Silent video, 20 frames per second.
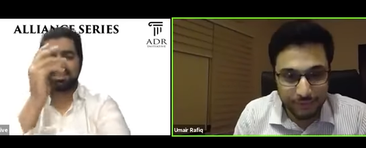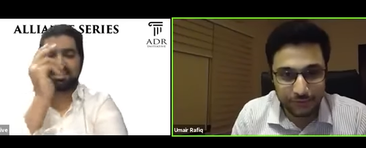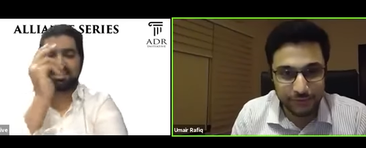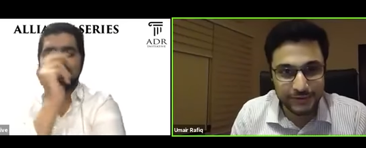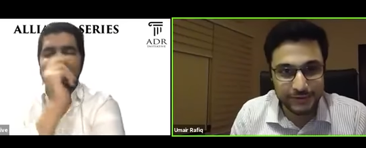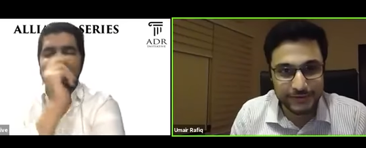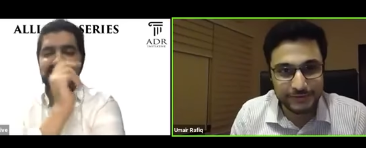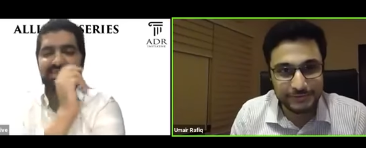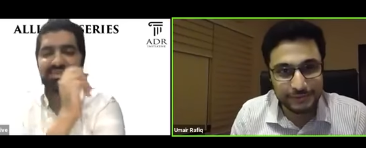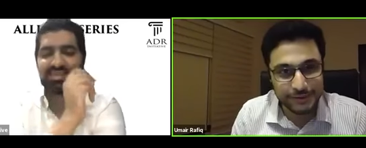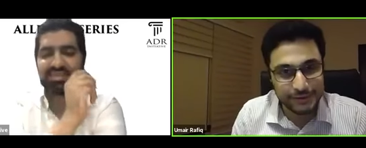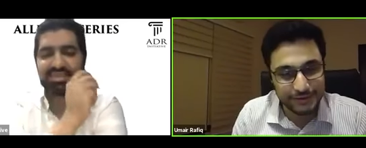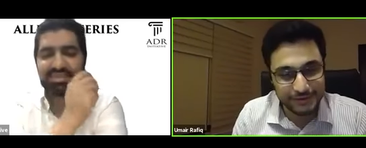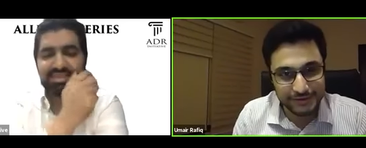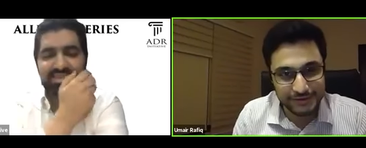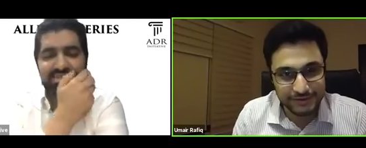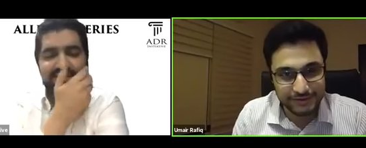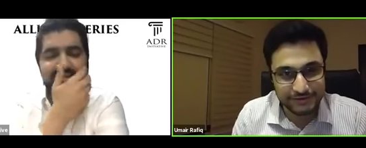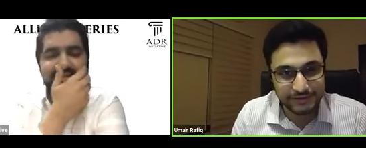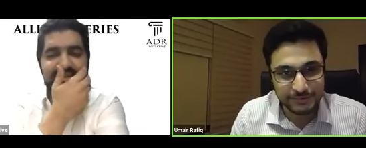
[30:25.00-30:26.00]
Speaker 1: about it,
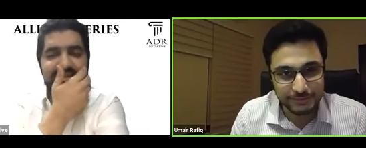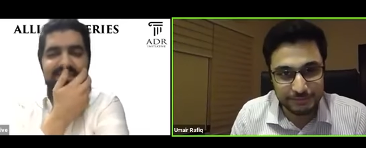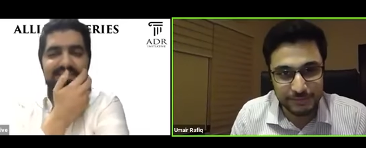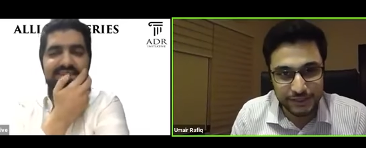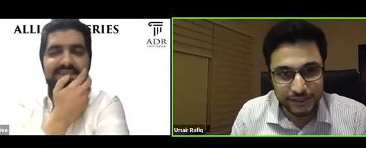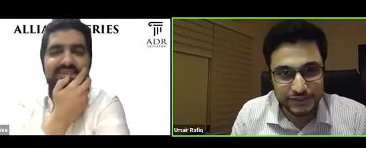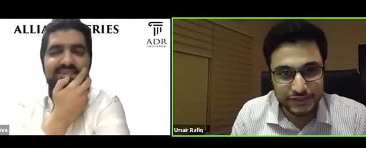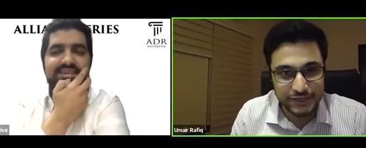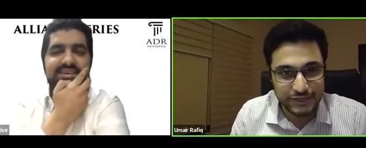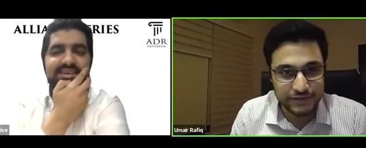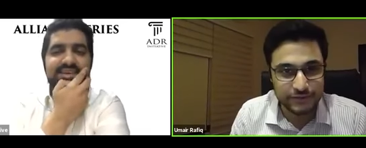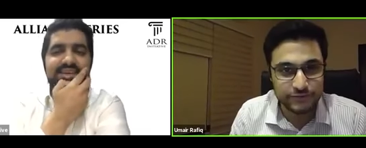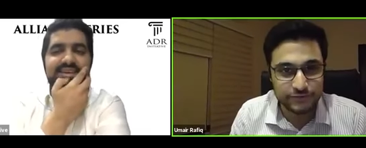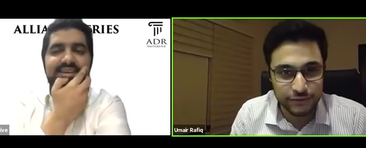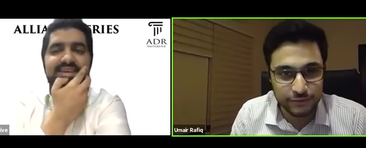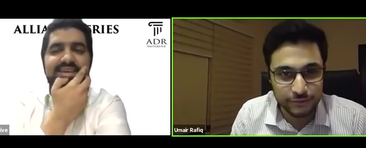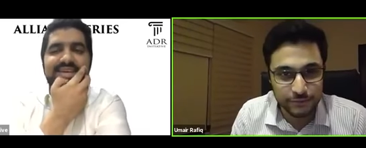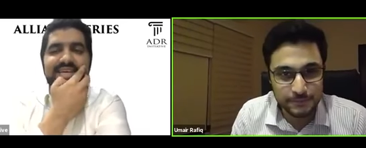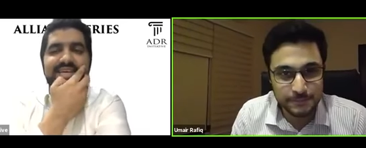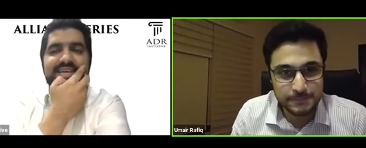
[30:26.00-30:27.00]
but it's a big
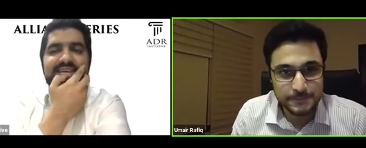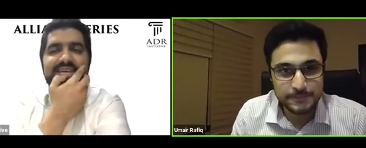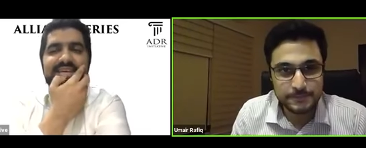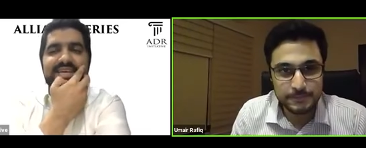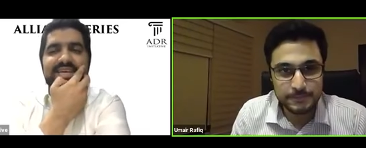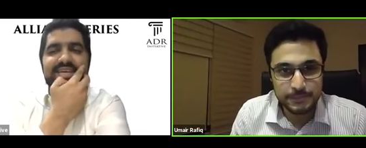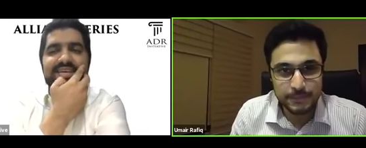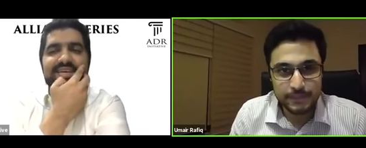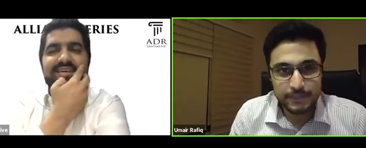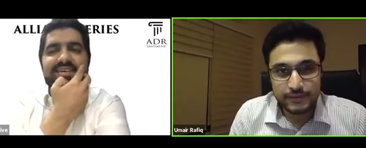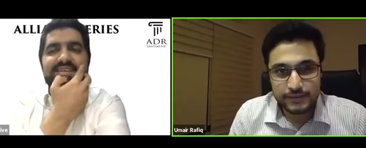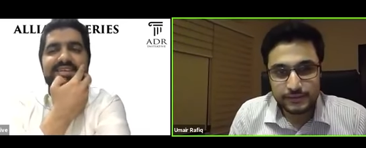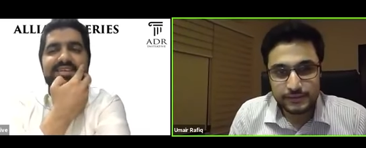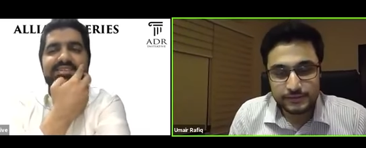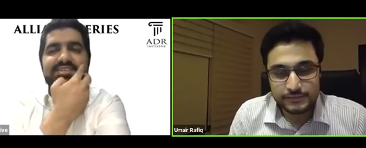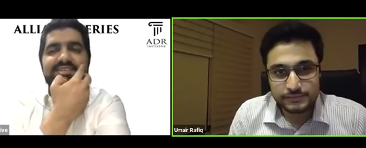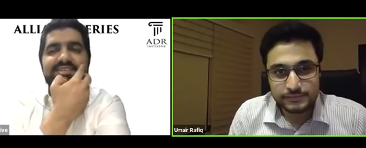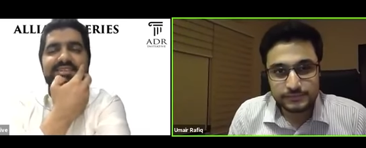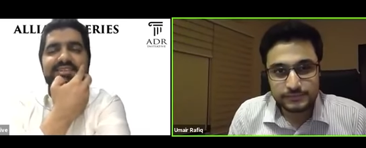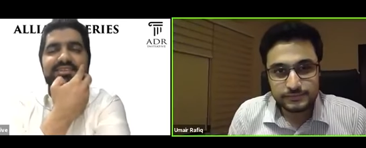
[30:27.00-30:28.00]
challenge for you.
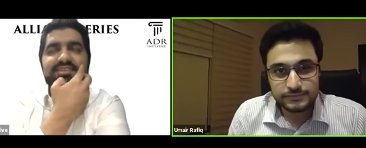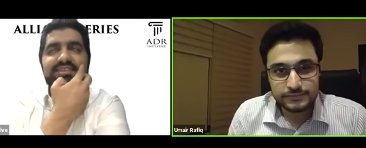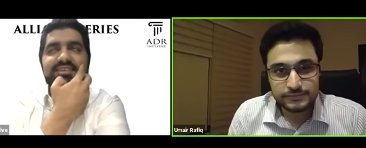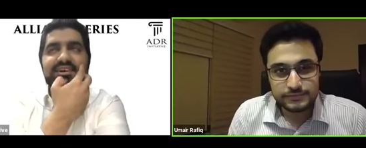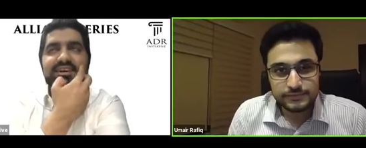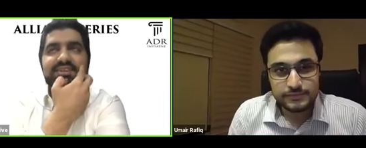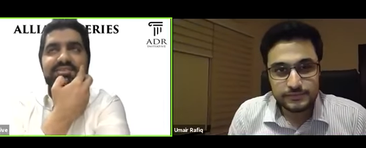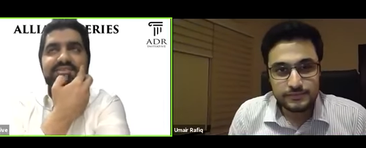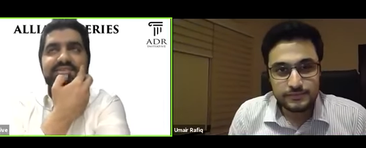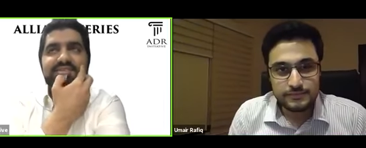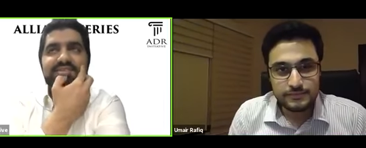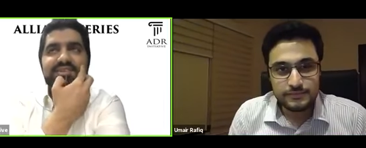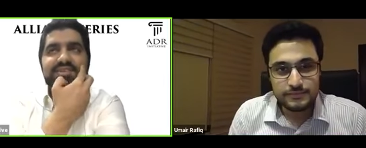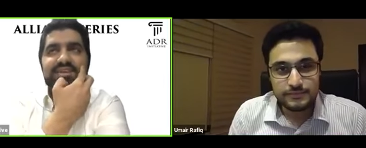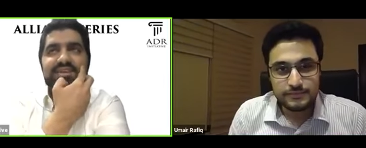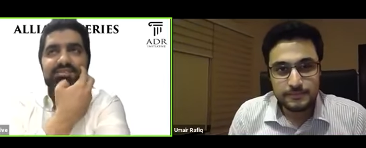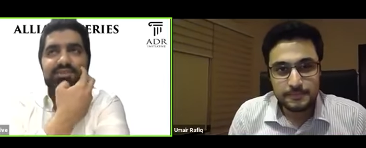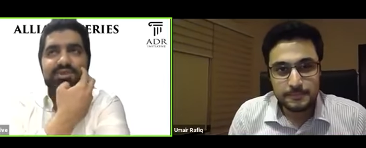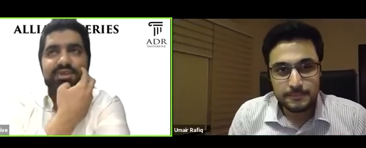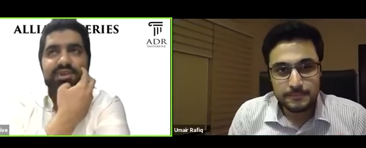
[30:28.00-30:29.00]
Speaker 2: See, the
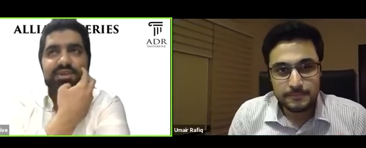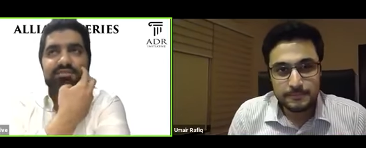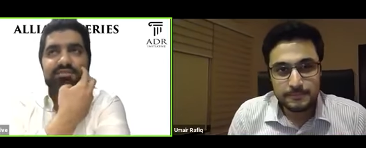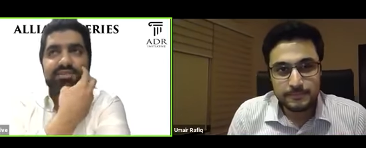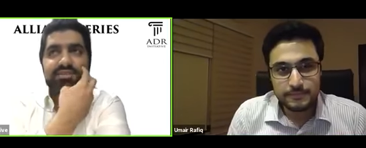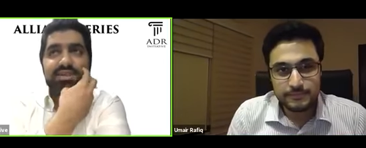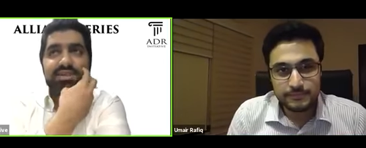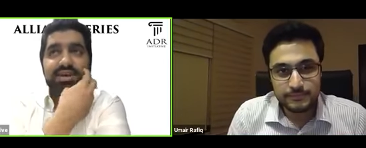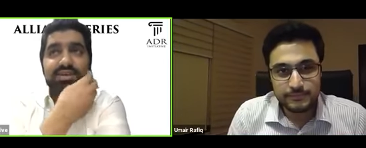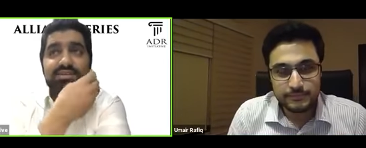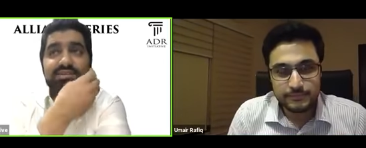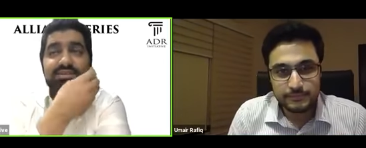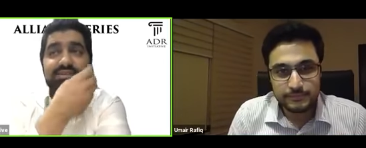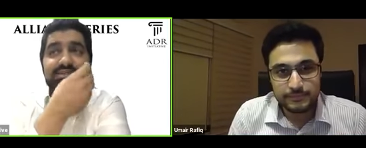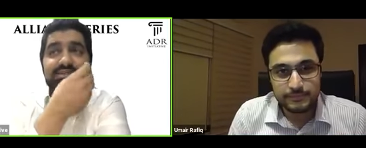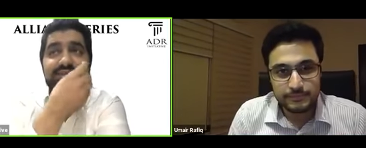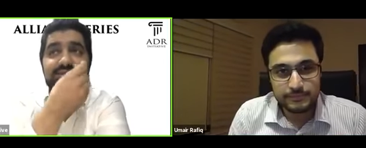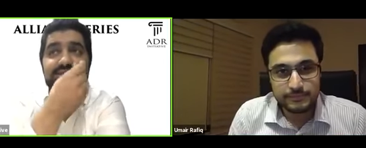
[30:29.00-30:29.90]
answer that I would give to that